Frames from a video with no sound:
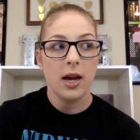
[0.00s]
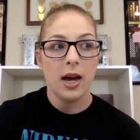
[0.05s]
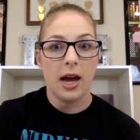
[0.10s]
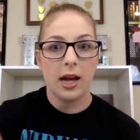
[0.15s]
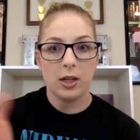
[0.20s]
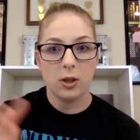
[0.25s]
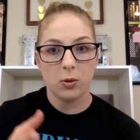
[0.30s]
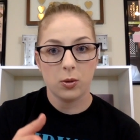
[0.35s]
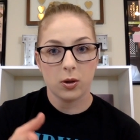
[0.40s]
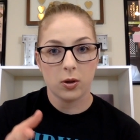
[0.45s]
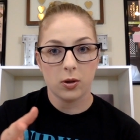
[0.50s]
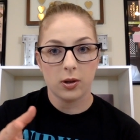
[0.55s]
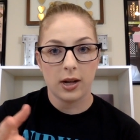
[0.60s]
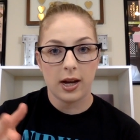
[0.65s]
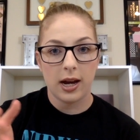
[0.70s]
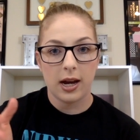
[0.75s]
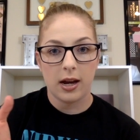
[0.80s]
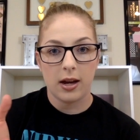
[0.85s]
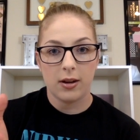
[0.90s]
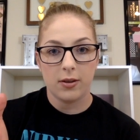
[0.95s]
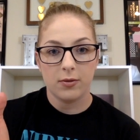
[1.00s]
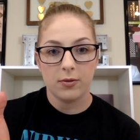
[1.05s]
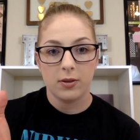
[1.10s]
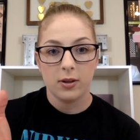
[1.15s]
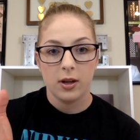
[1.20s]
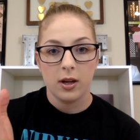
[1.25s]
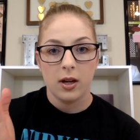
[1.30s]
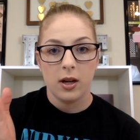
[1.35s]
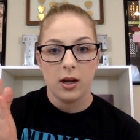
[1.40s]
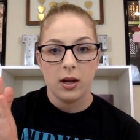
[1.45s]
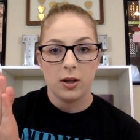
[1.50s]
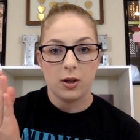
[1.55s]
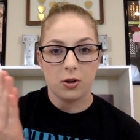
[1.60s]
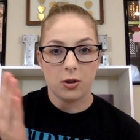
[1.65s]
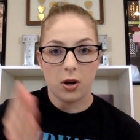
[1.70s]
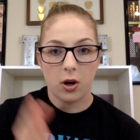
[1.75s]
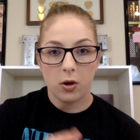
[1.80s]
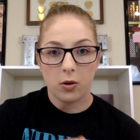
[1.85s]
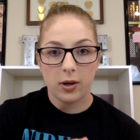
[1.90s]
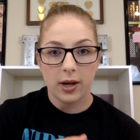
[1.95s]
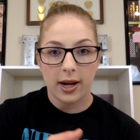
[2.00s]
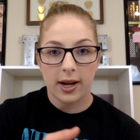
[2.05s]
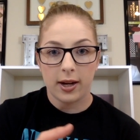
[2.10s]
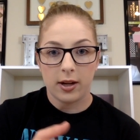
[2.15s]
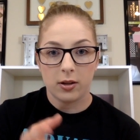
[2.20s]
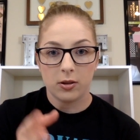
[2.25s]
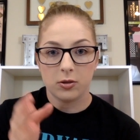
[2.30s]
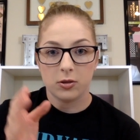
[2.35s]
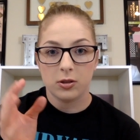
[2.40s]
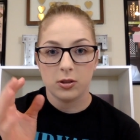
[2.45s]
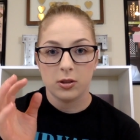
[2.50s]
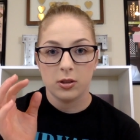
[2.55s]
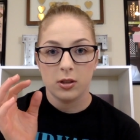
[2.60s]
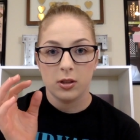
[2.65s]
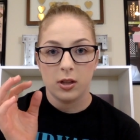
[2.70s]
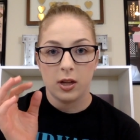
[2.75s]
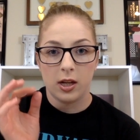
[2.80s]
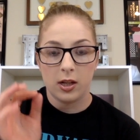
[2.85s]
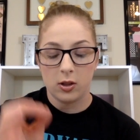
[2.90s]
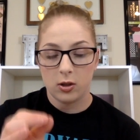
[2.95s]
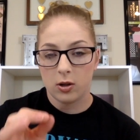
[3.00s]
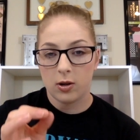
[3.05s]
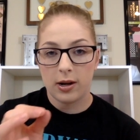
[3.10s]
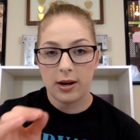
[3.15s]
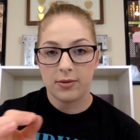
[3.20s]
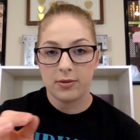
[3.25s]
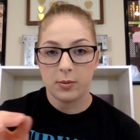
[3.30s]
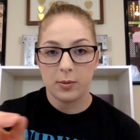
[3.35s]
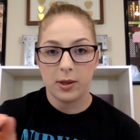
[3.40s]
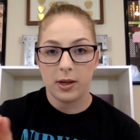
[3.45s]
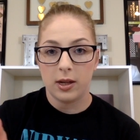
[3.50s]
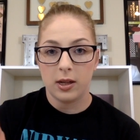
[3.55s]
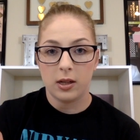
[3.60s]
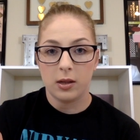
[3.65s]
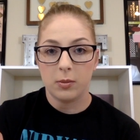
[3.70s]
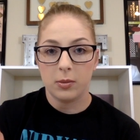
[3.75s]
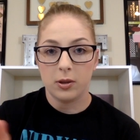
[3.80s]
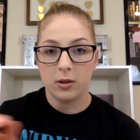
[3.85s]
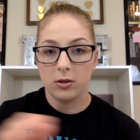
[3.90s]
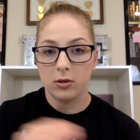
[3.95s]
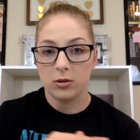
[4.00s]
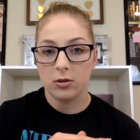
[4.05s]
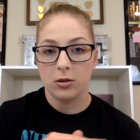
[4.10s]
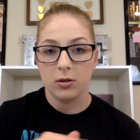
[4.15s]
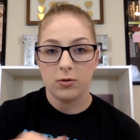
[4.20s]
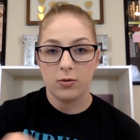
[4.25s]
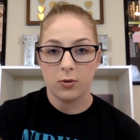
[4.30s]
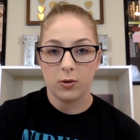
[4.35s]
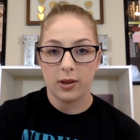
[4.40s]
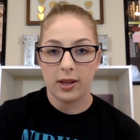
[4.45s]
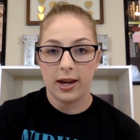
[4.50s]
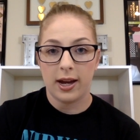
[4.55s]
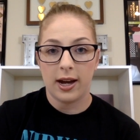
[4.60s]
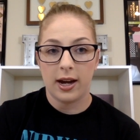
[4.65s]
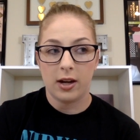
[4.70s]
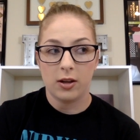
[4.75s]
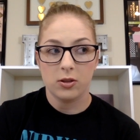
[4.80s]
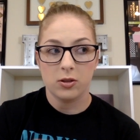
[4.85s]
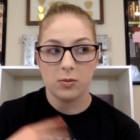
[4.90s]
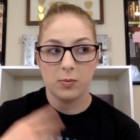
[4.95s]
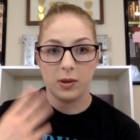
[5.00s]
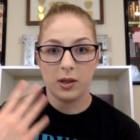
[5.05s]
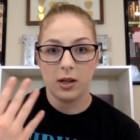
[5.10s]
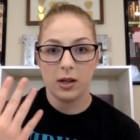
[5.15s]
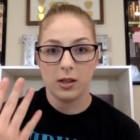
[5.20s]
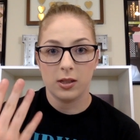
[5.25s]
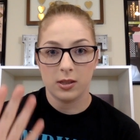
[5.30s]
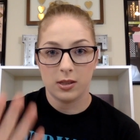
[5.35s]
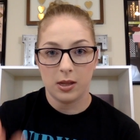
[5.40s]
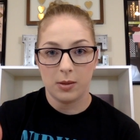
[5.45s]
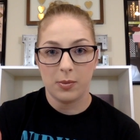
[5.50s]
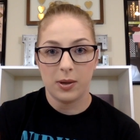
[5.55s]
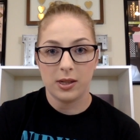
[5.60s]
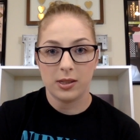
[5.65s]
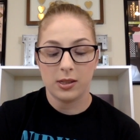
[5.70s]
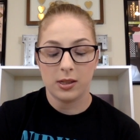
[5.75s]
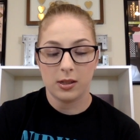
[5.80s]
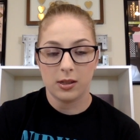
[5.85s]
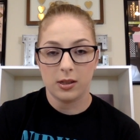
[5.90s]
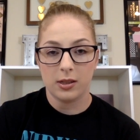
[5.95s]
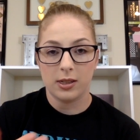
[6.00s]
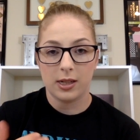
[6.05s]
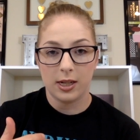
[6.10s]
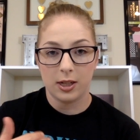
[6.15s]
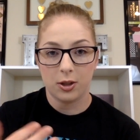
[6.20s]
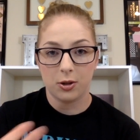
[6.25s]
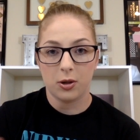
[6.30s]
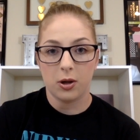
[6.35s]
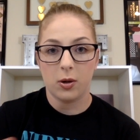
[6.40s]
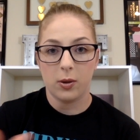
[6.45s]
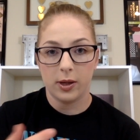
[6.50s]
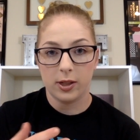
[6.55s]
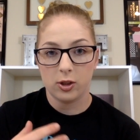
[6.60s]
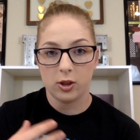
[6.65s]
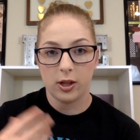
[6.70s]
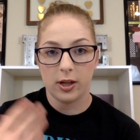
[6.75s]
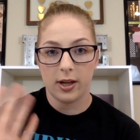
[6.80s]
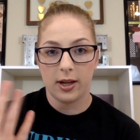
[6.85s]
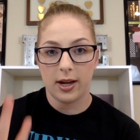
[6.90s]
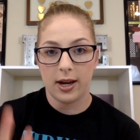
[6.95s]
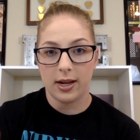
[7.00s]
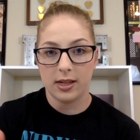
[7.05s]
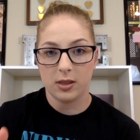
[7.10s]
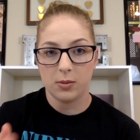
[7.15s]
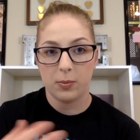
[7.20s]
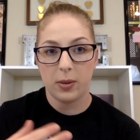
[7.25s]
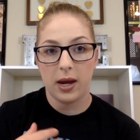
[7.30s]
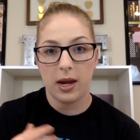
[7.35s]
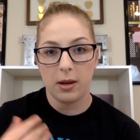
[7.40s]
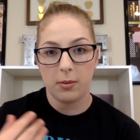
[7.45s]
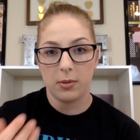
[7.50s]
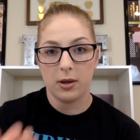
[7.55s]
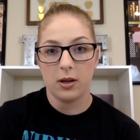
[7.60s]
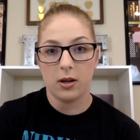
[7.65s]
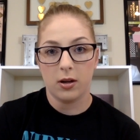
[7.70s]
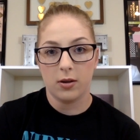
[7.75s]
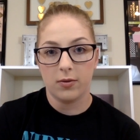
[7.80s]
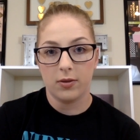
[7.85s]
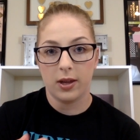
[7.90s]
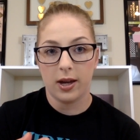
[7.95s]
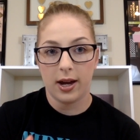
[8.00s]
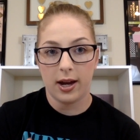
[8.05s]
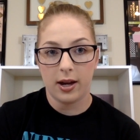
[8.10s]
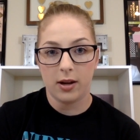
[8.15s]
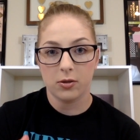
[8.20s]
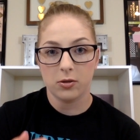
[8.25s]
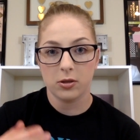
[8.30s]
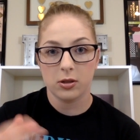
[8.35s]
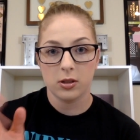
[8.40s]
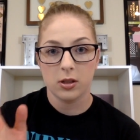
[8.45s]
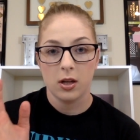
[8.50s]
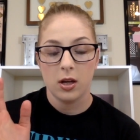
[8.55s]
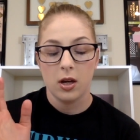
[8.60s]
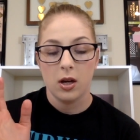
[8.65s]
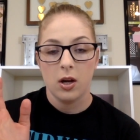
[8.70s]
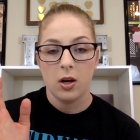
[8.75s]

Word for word: And you are going to have your own house and you don't have to pay any bills for that house because they basically take your OHA as payment of the house